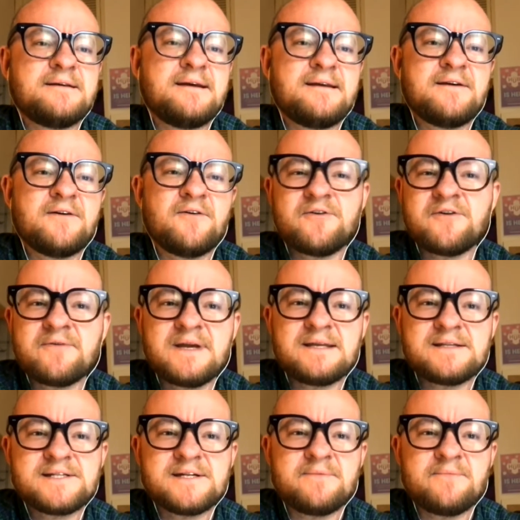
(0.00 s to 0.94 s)
and
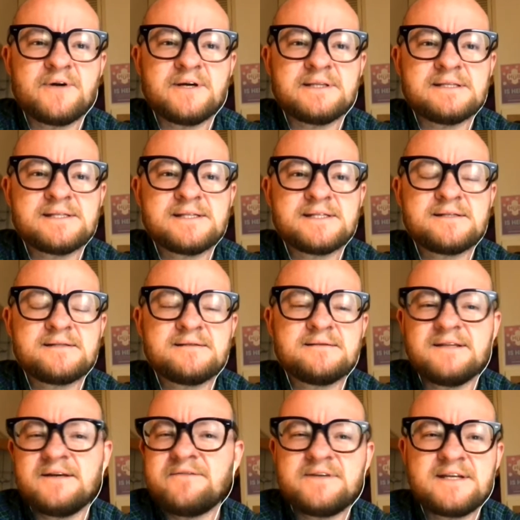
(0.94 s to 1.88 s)
honouring someone's
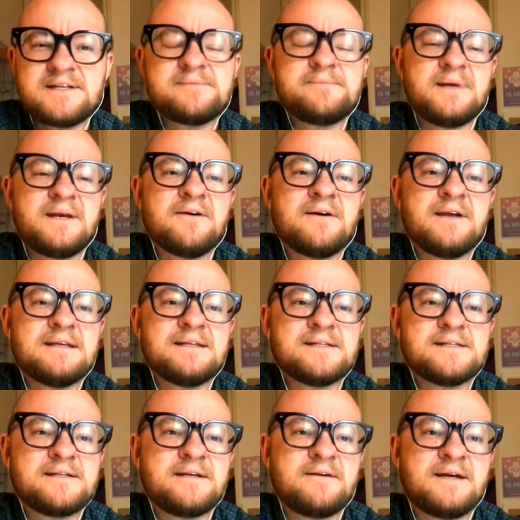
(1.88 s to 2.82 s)
lived
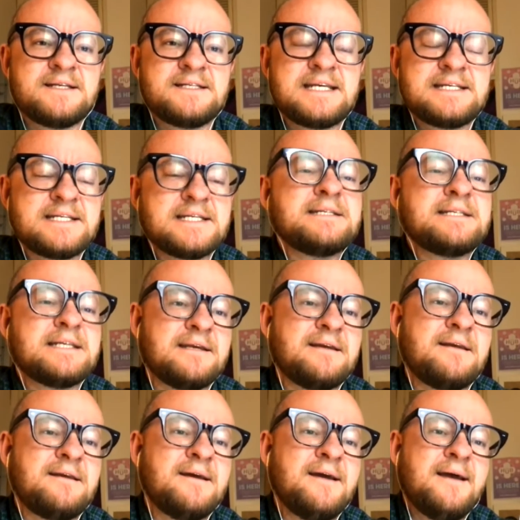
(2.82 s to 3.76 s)
experience and identity.